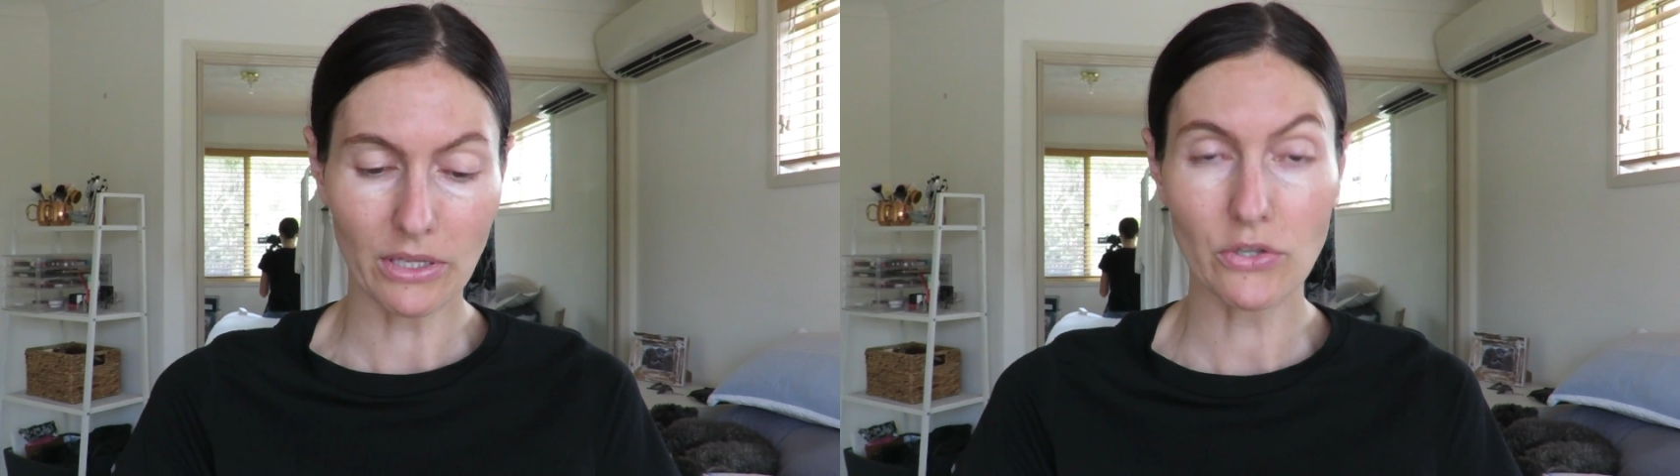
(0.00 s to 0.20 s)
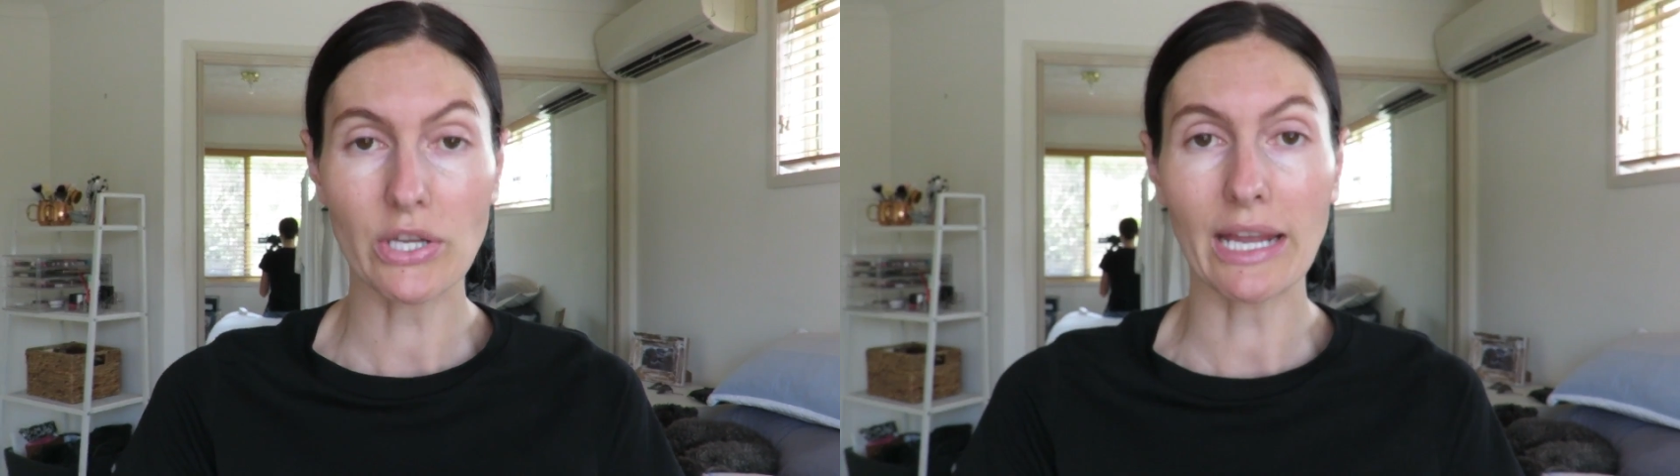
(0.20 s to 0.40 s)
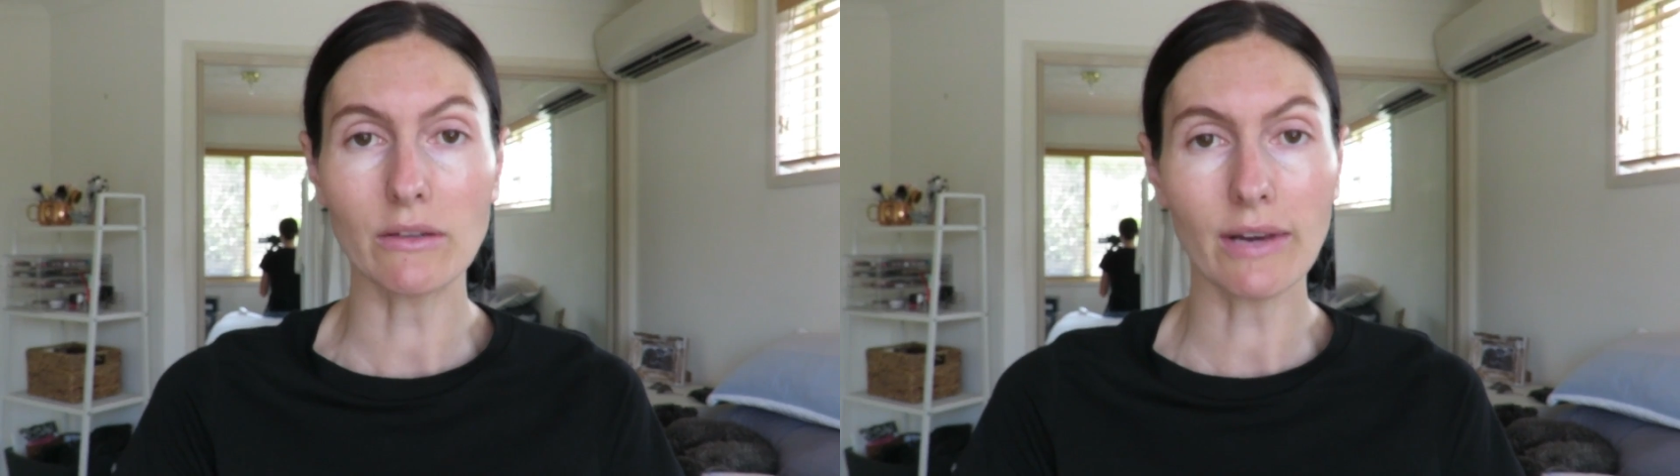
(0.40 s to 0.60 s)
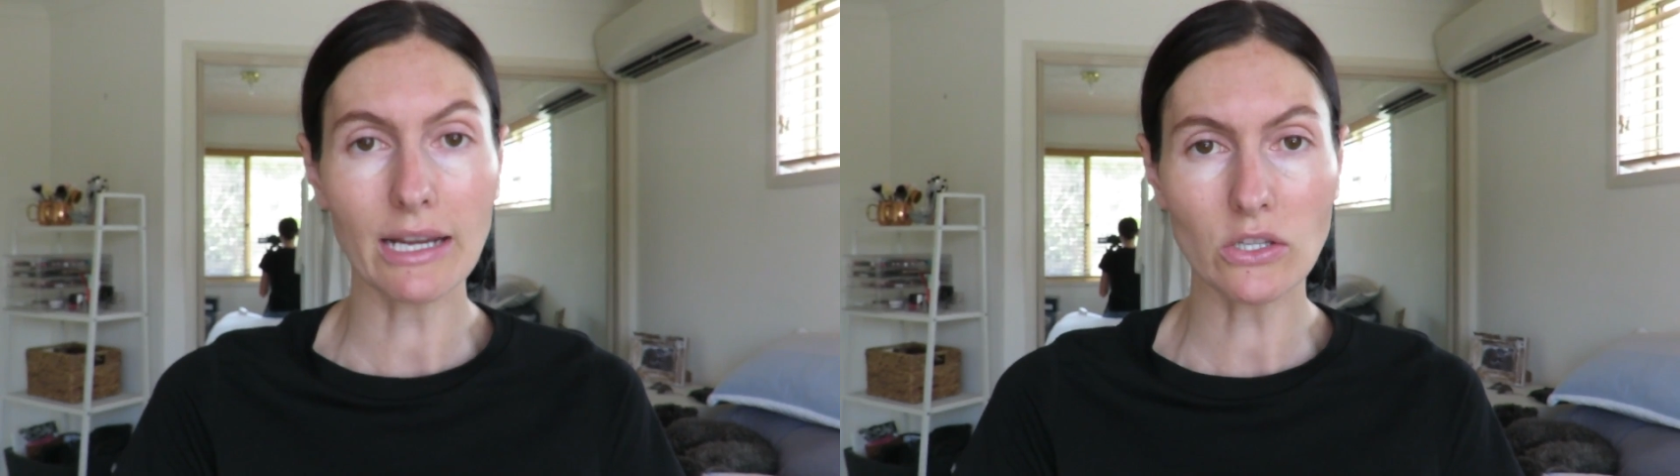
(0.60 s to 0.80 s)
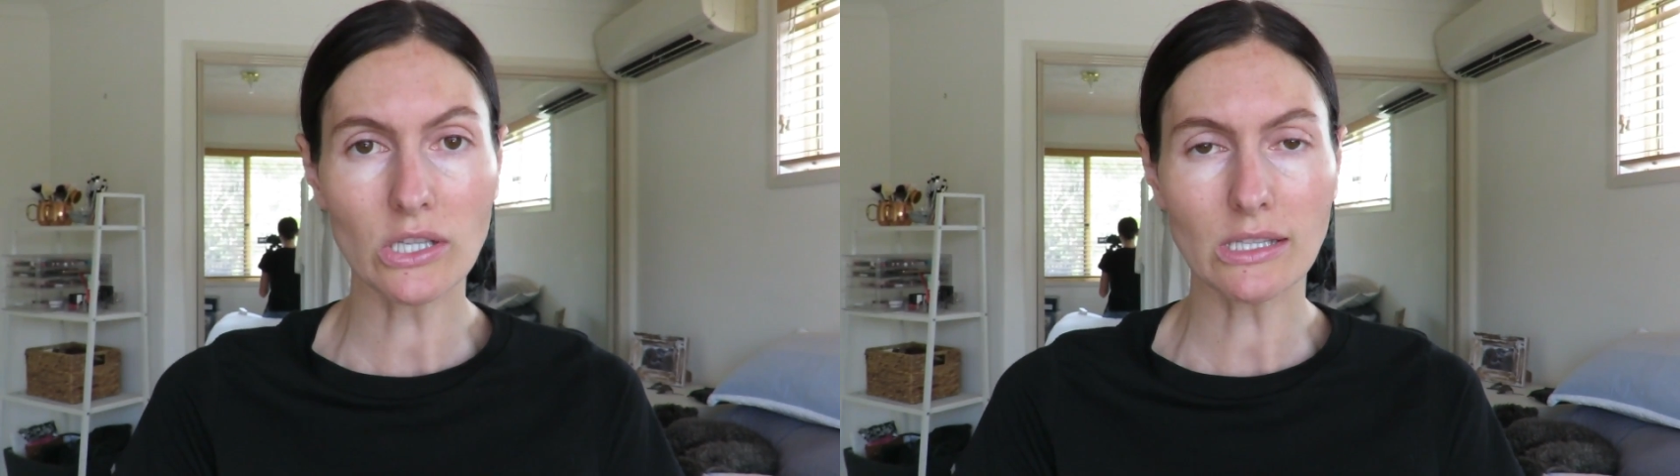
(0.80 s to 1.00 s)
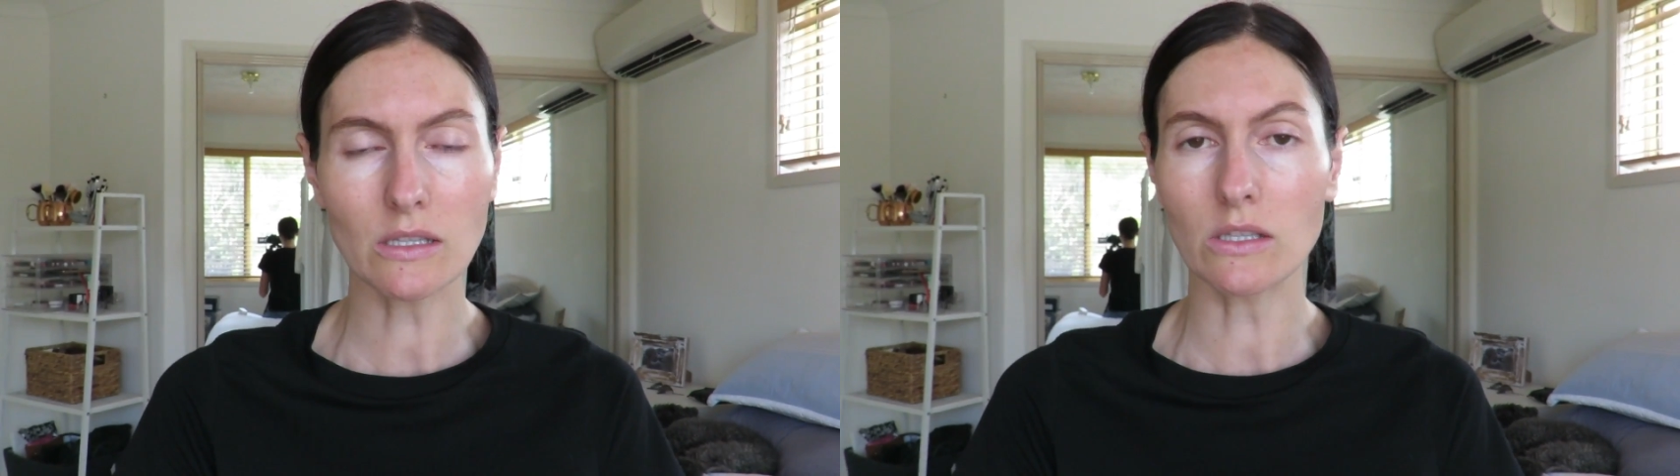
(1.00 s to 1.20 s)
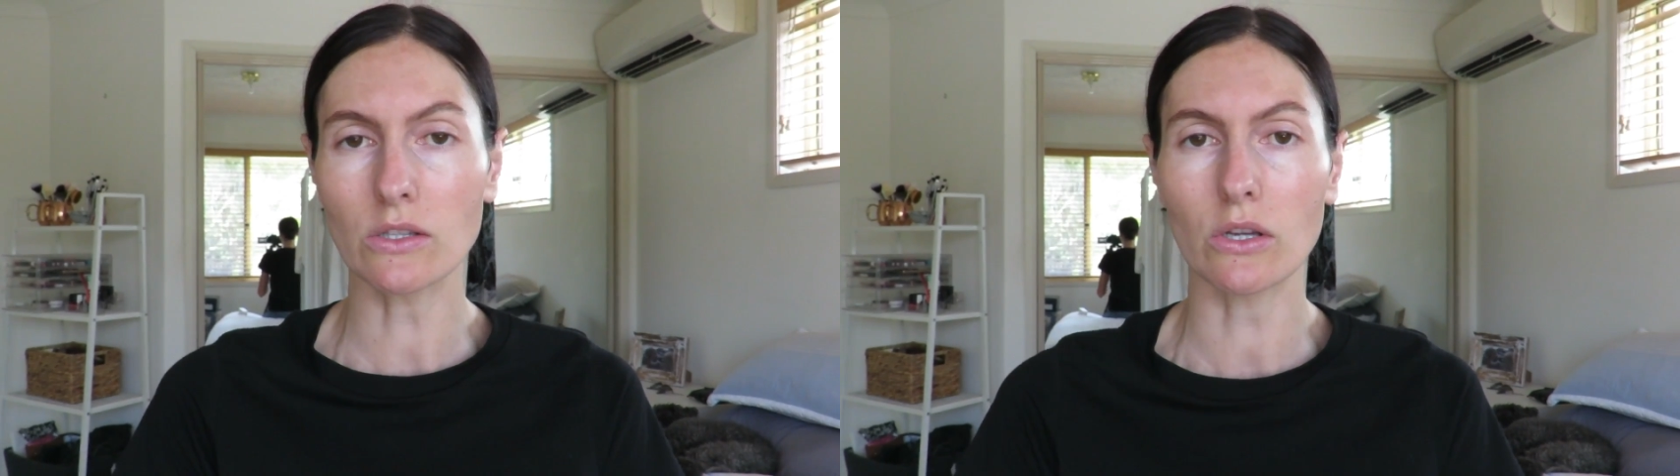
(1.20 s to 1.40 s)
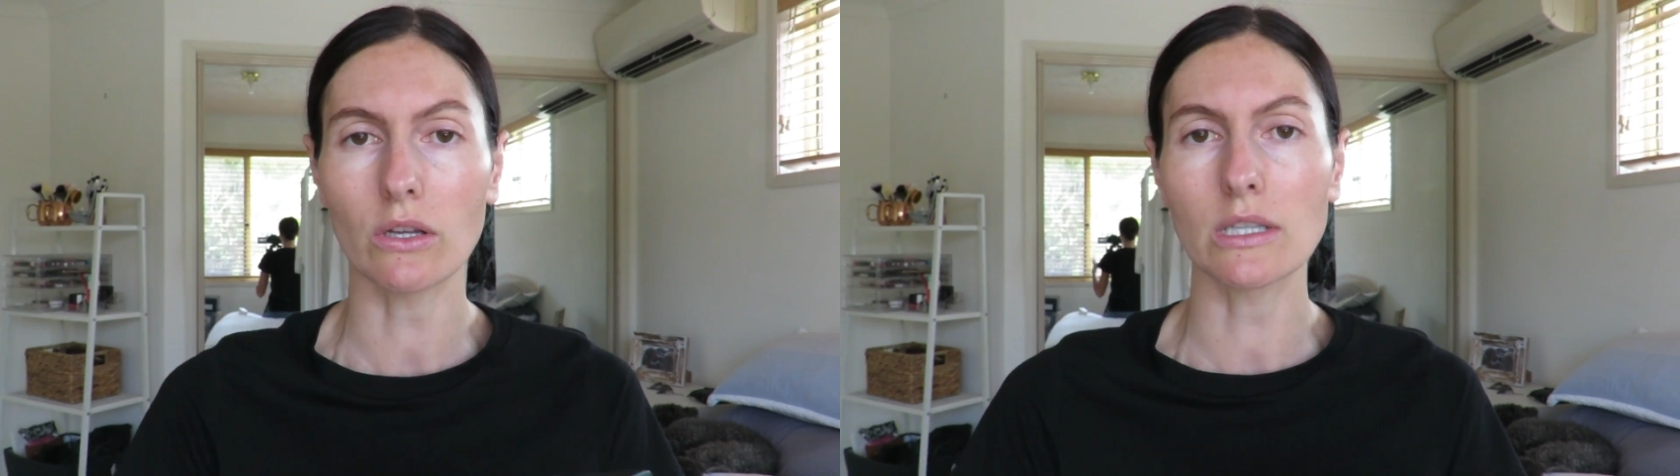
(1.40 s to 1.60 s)
shade ranges to
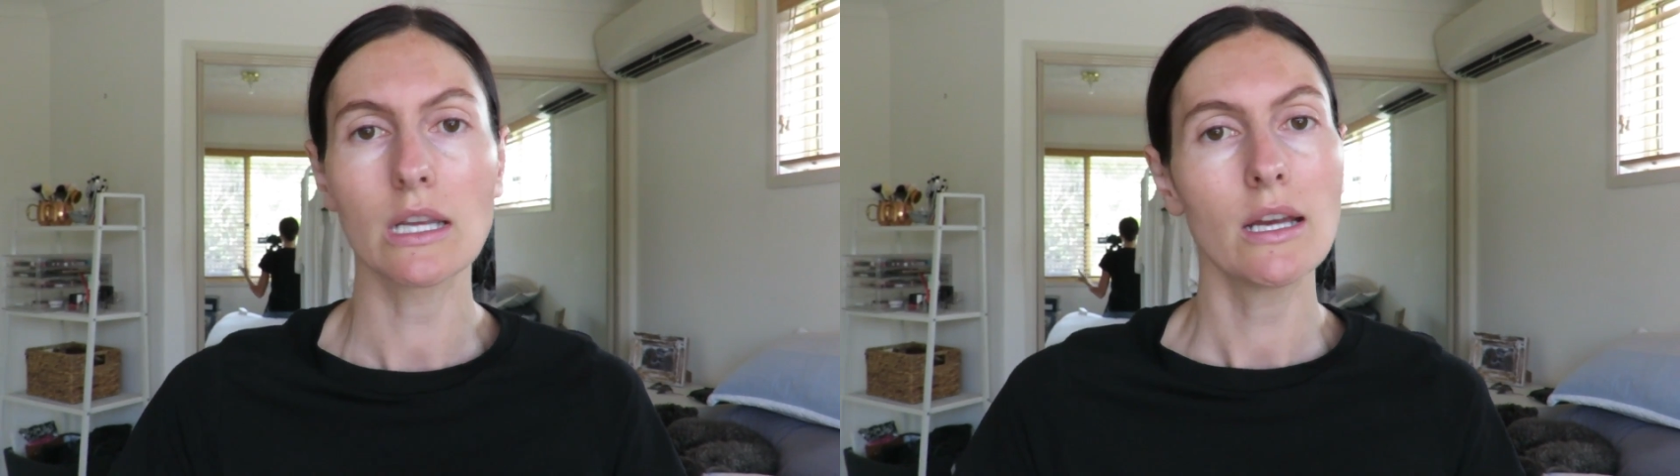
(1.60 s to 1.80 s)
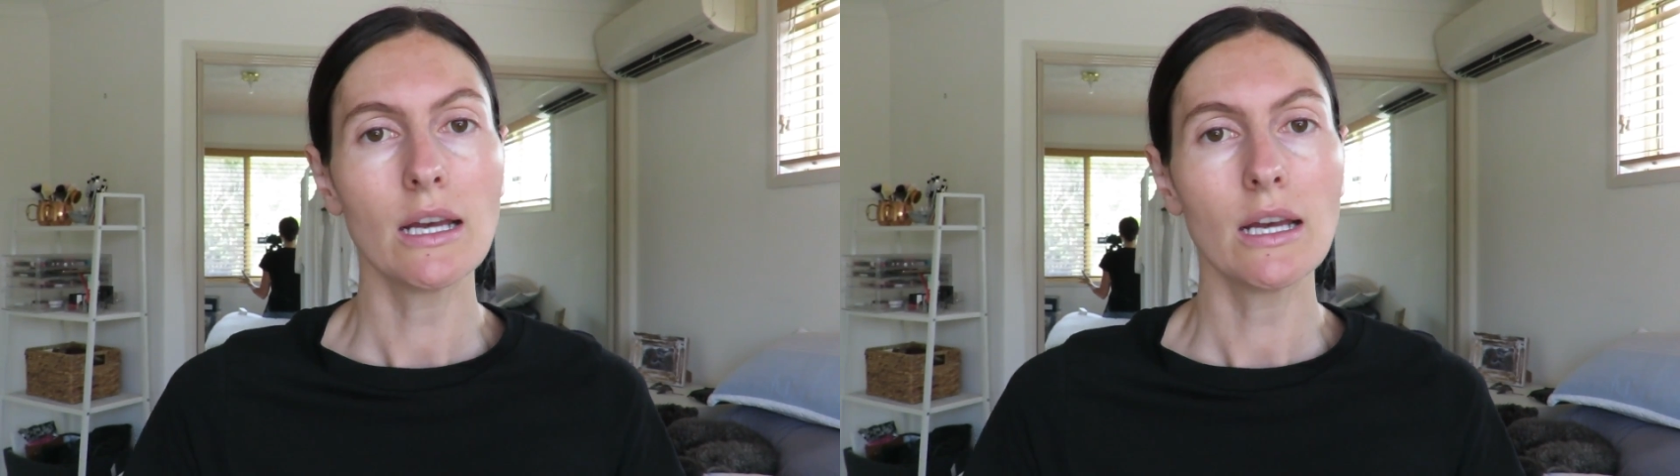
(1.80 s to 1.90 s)
suit